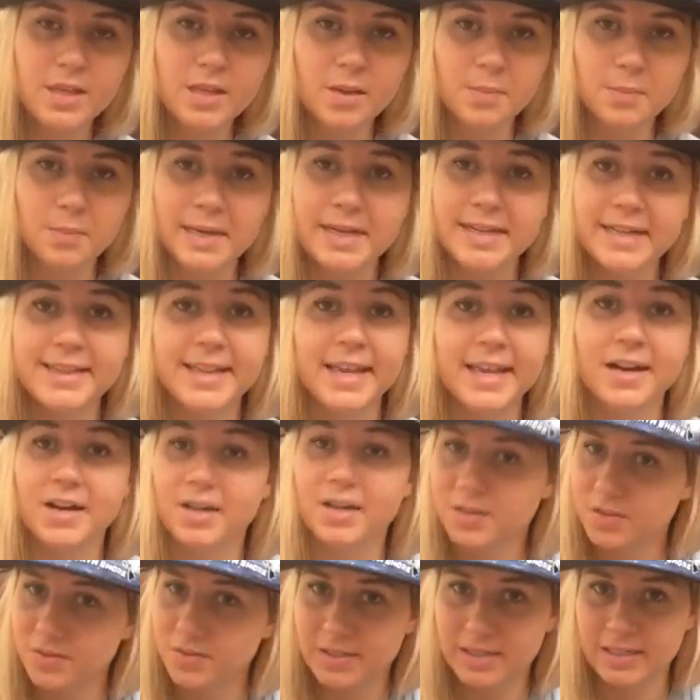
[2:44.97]
but they
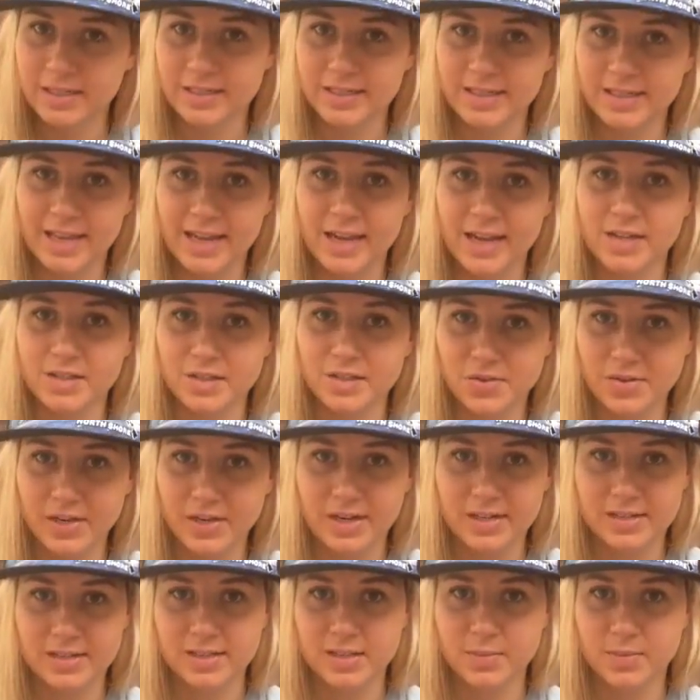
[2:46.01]
also
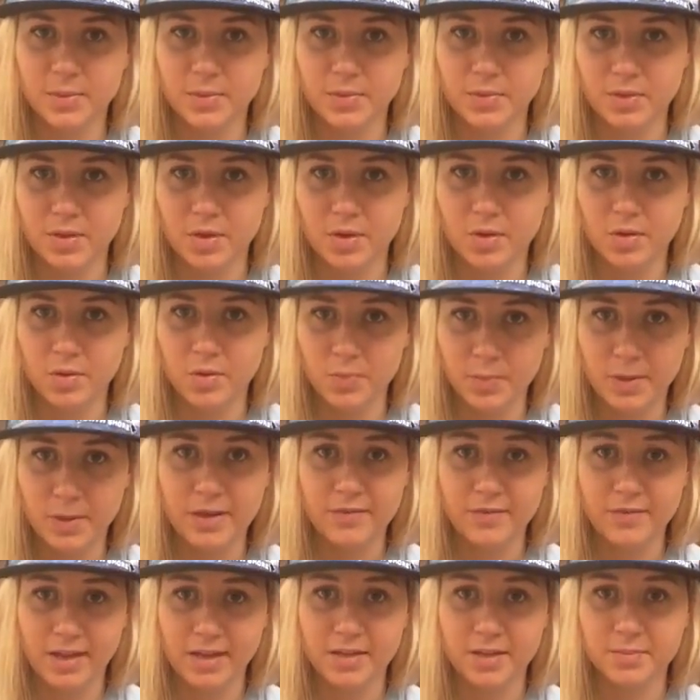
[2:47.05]
needed someone with open
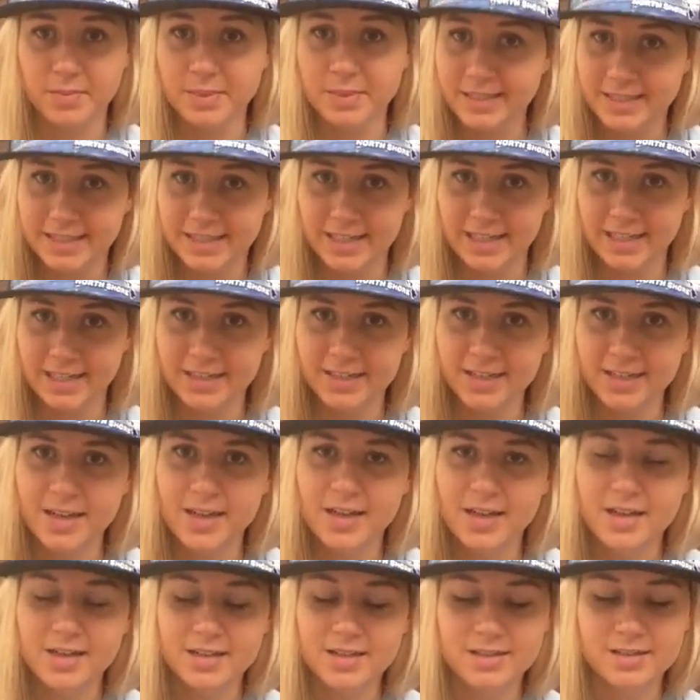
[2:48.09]
availability,
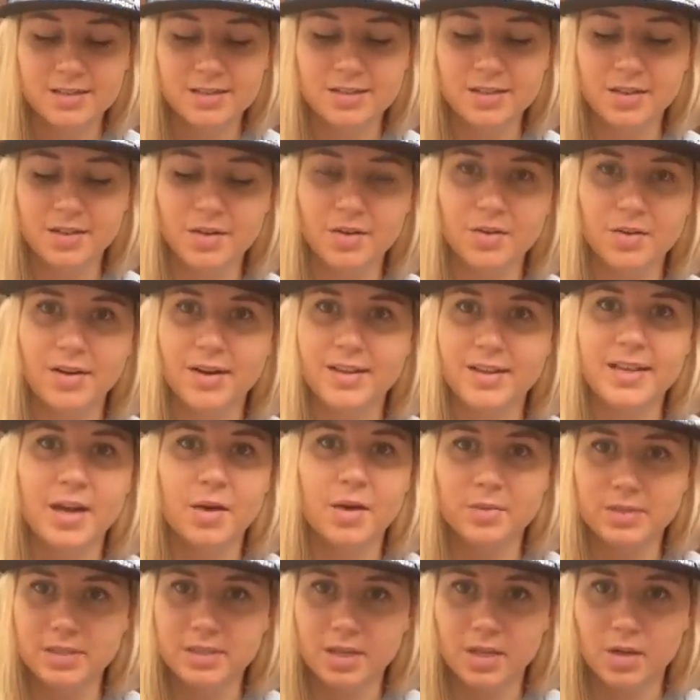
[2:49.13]
so
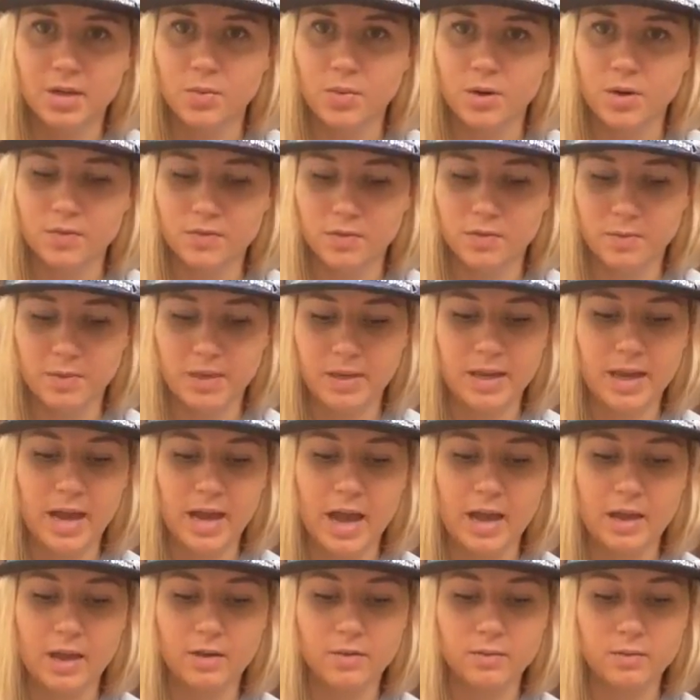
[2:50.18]
that wasn't going to work for me.
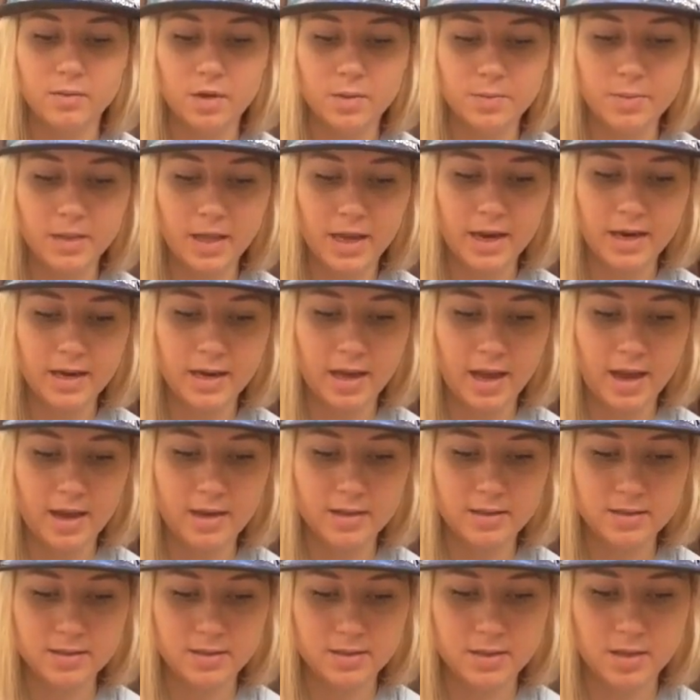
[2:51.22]
I applied
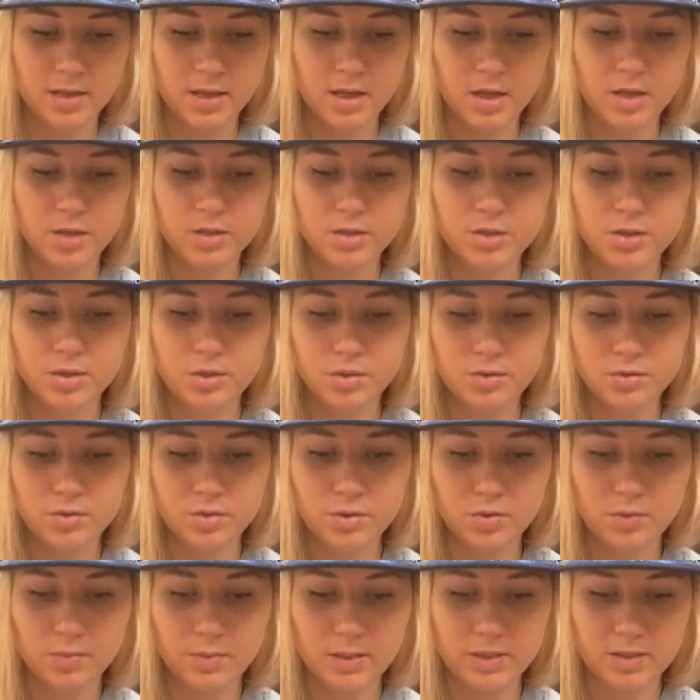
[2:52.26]
at 2
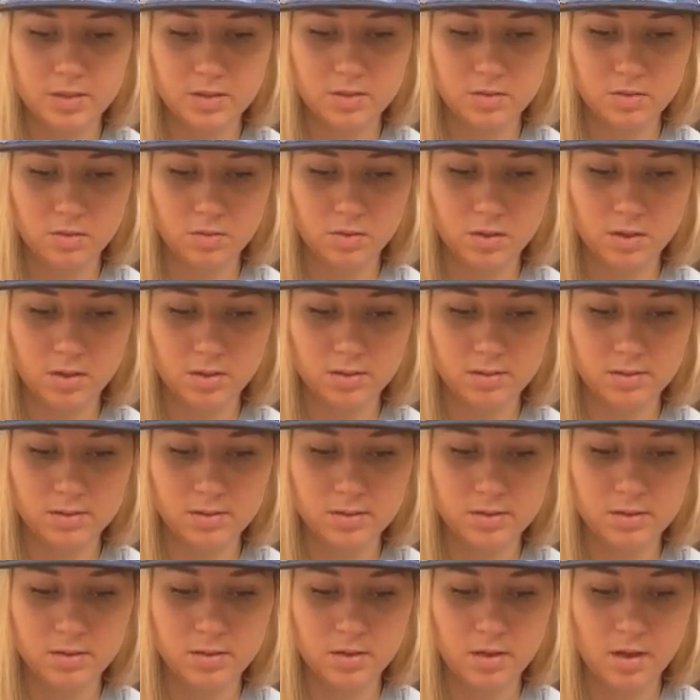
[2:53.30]
Zumiez
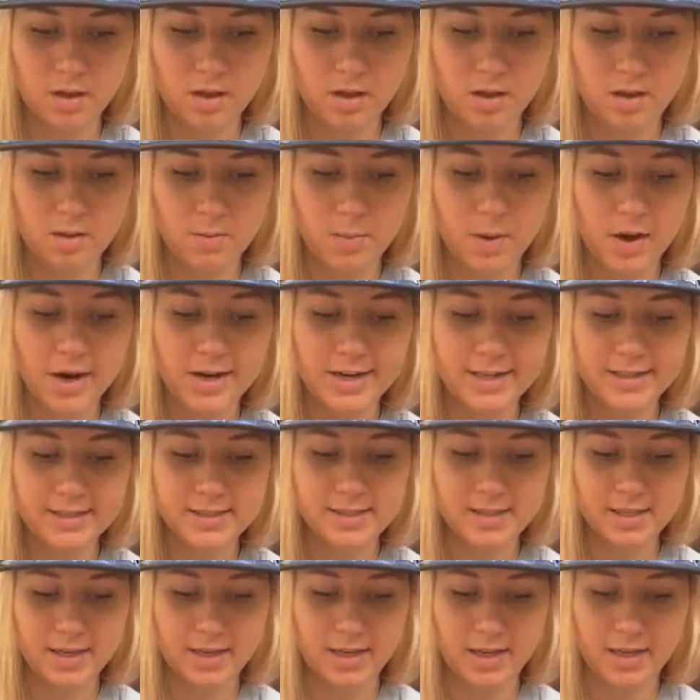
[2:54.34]
stores, Party
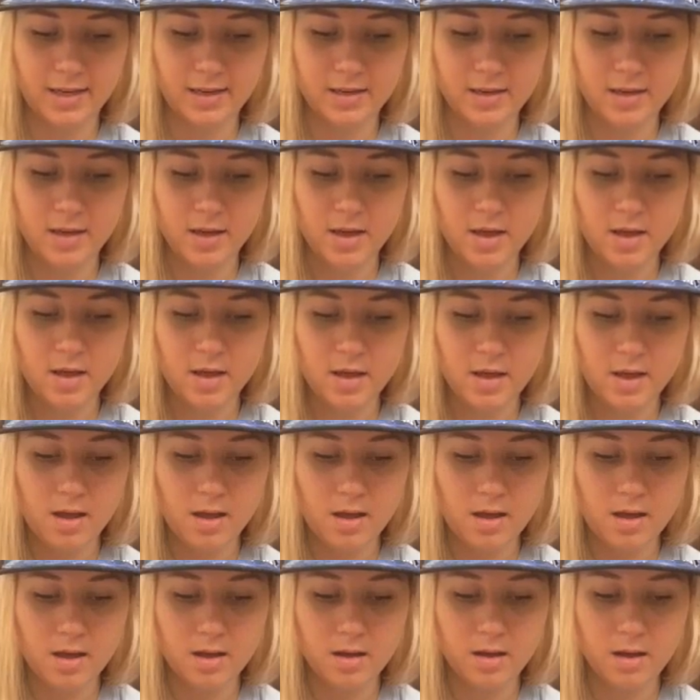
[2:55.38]
City,
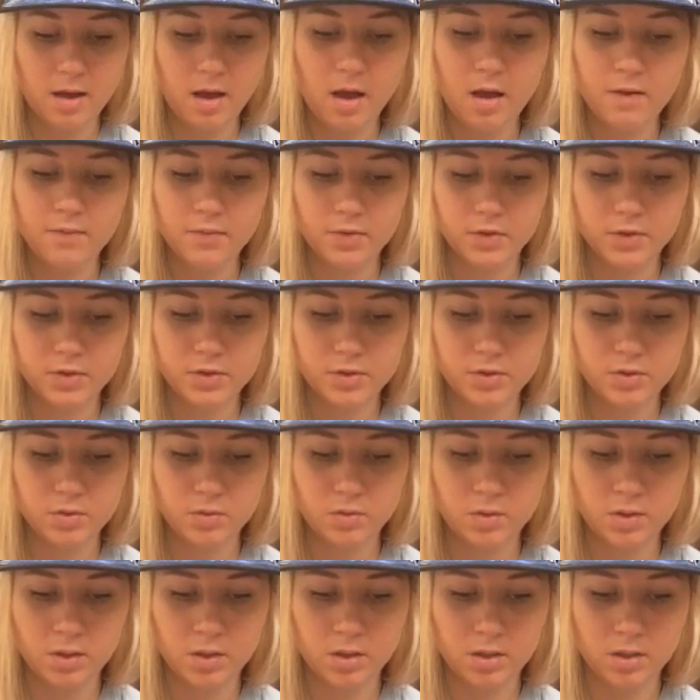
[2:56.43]
a Converse
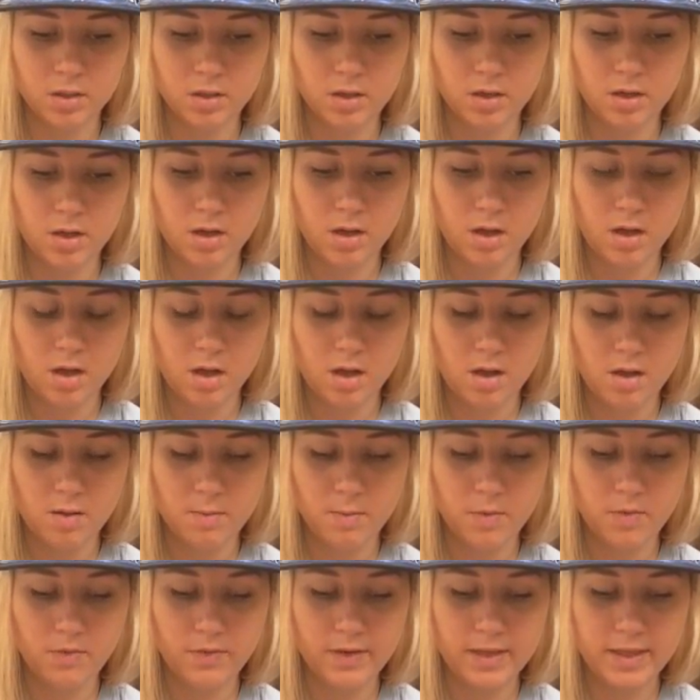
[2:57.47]
store, a
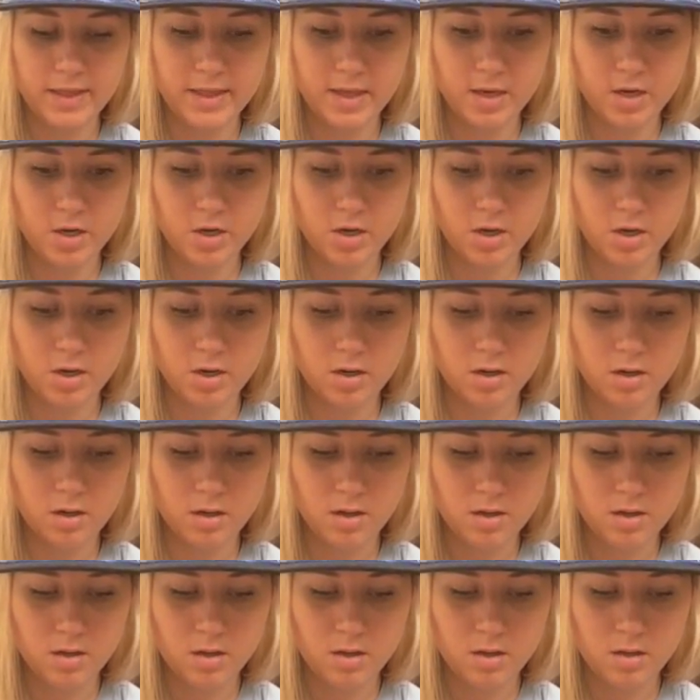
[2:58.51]
movie theater,
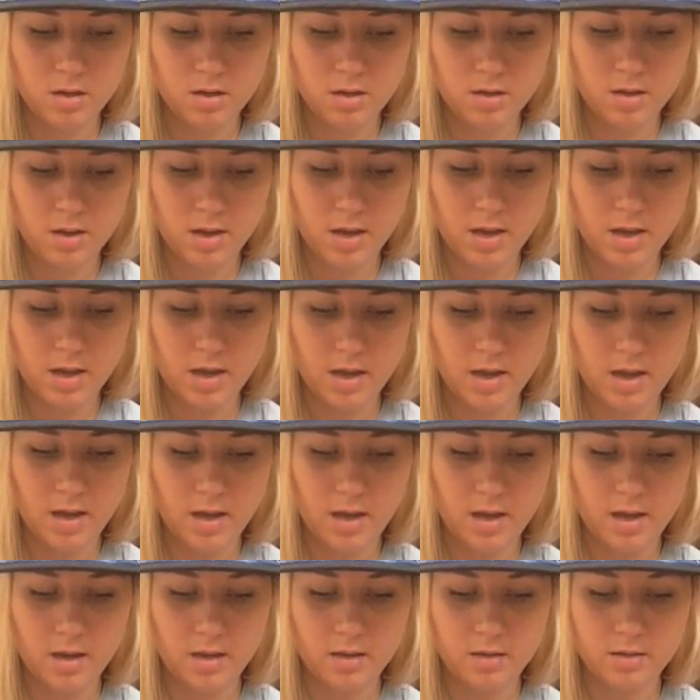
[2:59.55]

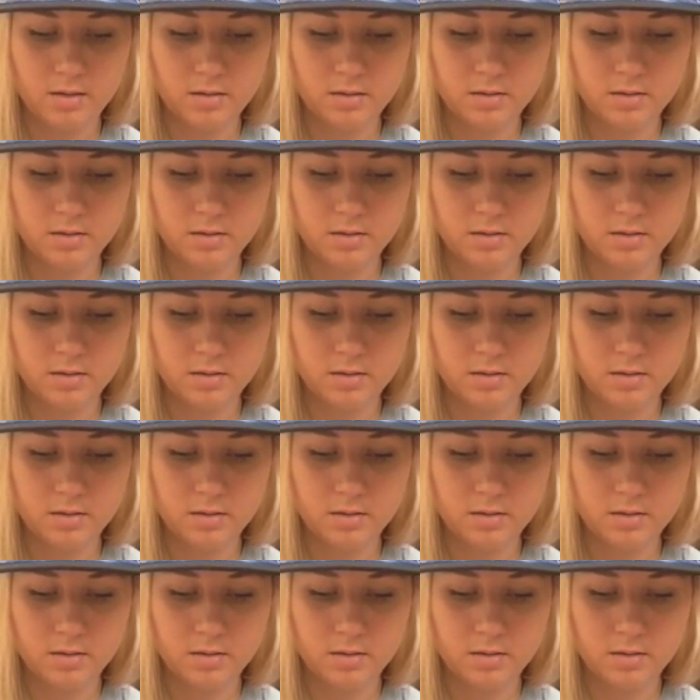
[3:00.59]
a